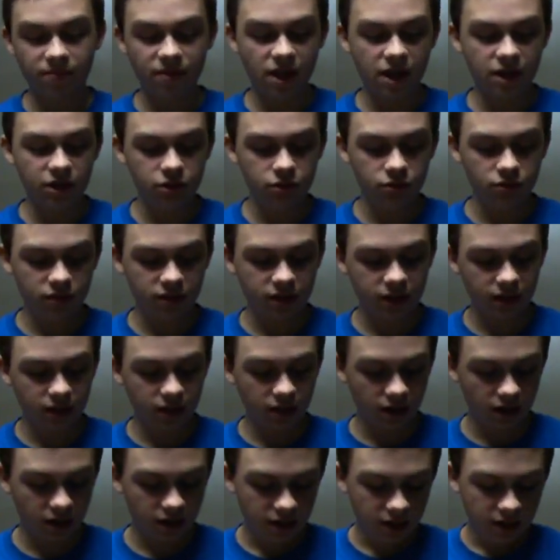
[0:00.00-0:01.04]
Then you can
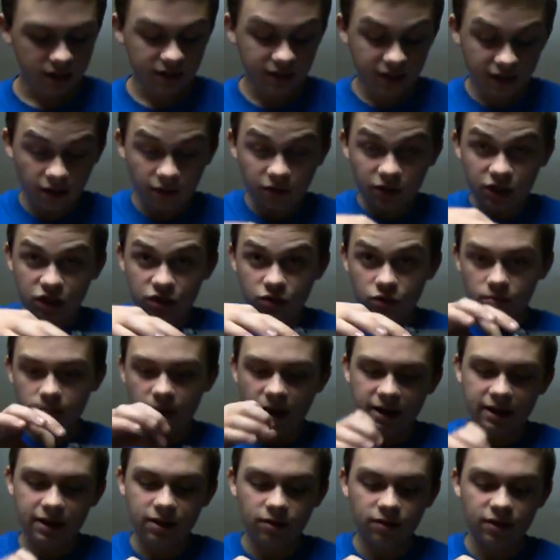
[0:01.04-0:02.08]
take out the screw
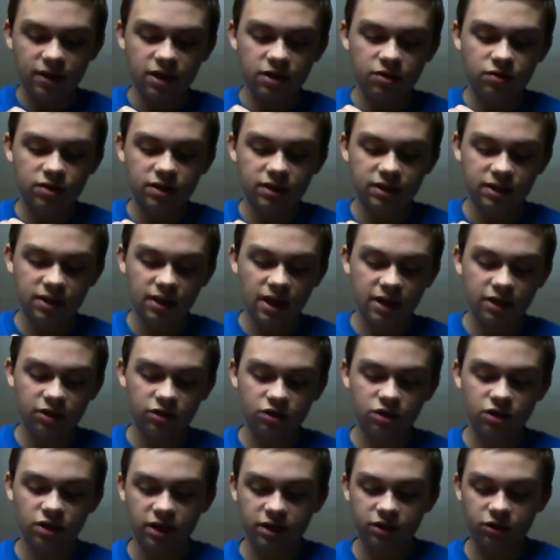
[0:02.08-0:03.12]
back here, and then you can slide your
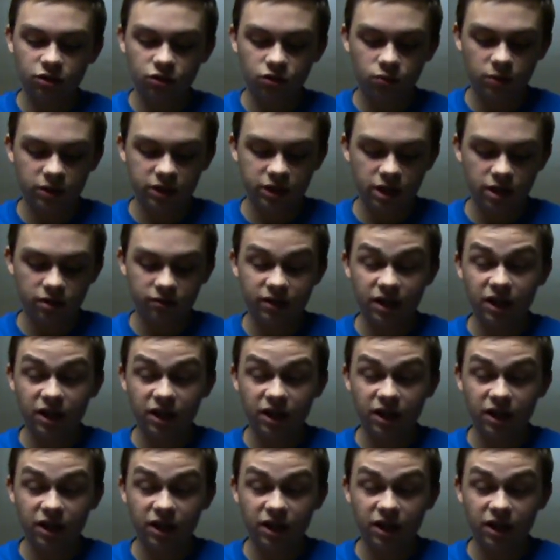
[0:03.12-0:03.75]
selector switch out.